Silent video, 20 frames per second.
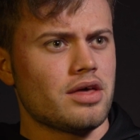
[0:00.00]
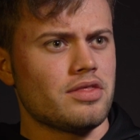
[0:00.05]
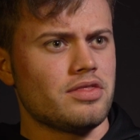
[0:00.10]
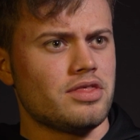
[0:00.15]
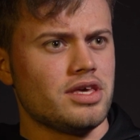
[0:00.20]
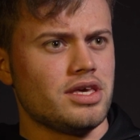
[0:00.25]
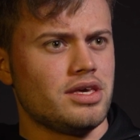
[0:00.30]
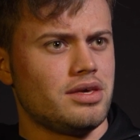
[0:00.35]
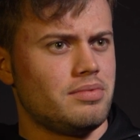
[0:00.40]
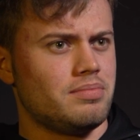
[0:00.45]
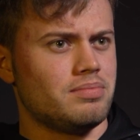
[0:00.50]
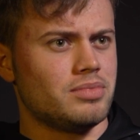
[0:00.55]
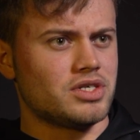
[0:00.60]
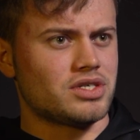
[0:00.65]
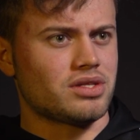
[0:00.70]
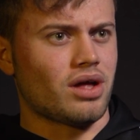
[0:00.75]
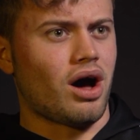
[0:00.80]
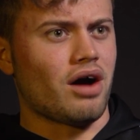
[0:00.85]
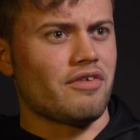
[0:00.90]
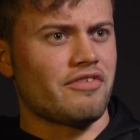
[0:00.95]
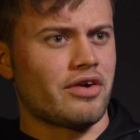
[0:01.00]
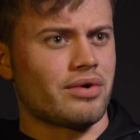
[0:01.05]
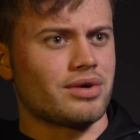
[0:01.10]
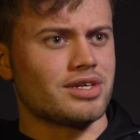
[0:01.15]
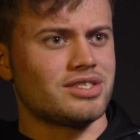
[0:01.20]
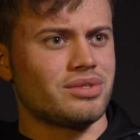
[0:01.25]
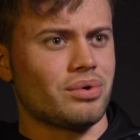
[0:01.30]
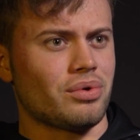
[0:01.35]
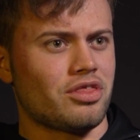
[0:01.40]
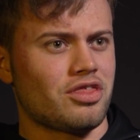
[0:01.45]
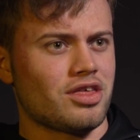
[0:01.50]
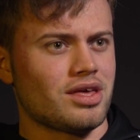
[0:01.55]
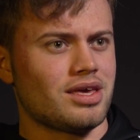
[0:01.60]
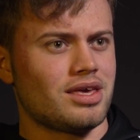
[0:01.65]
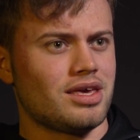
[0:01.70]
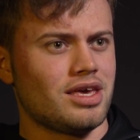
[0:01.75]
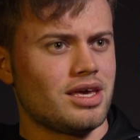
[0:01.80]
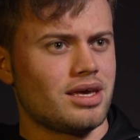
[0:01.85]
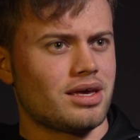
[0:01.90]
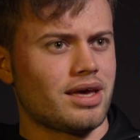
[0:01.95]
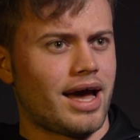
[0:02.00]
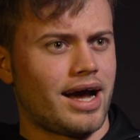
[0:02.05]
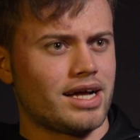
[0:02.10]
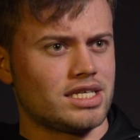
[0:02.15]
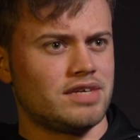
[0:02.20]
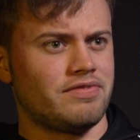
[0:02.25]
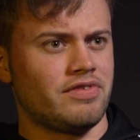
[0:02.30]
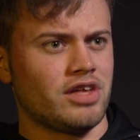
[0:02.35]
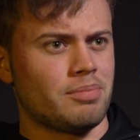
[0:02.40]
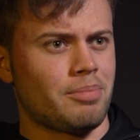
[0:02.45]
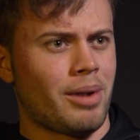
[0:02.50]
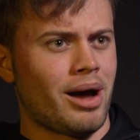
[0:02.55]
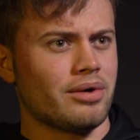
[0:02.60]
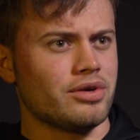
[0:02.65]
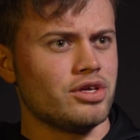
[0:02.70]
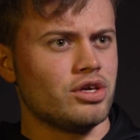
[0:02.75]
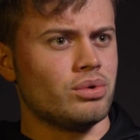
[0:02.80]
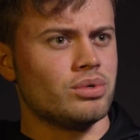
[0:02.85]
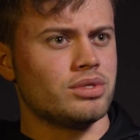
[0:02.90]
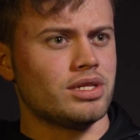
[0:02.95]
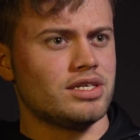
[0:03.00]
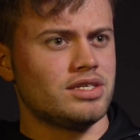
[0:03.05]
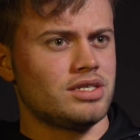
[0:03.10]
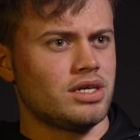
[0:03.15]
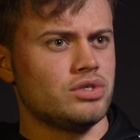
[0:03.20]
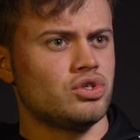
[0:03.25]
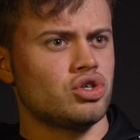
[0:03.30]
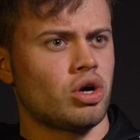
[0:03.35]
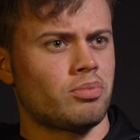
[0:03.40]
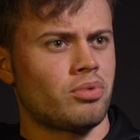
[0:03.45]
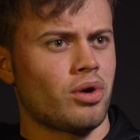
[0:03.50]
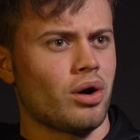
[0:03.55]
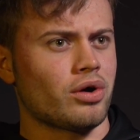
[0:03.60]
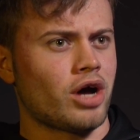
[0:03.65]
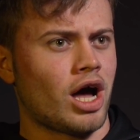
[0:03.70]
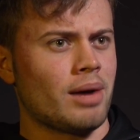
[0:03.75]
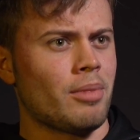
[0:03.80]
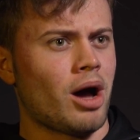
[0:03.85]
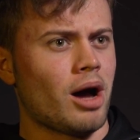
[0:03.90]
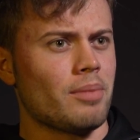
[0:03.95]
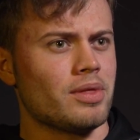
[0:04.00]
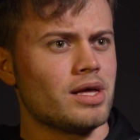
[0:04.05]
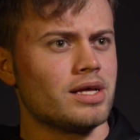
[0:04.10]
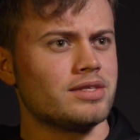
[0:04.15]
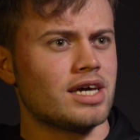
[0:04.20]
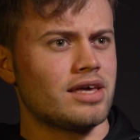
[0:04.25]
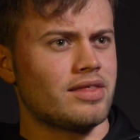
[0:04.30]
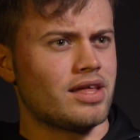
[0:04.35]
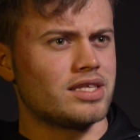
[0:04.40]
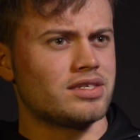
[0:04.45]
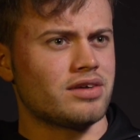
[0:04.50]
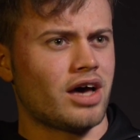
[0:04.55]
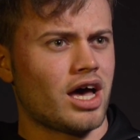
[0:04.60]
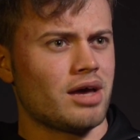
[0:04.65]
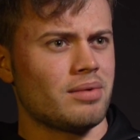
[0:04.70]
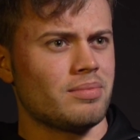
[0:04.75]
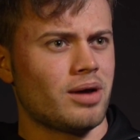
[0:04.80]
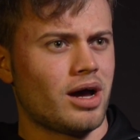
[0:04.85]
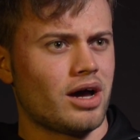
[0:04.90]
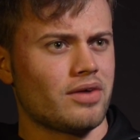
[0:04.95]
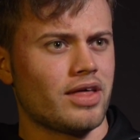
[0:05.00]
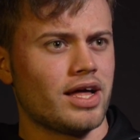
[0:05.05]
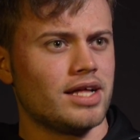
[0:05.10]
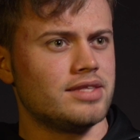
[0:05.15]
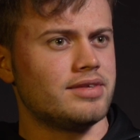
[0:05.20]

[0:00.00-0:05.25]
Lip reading: the staff here are still thinking actively about you, and they see a job role come up, they take their time out of their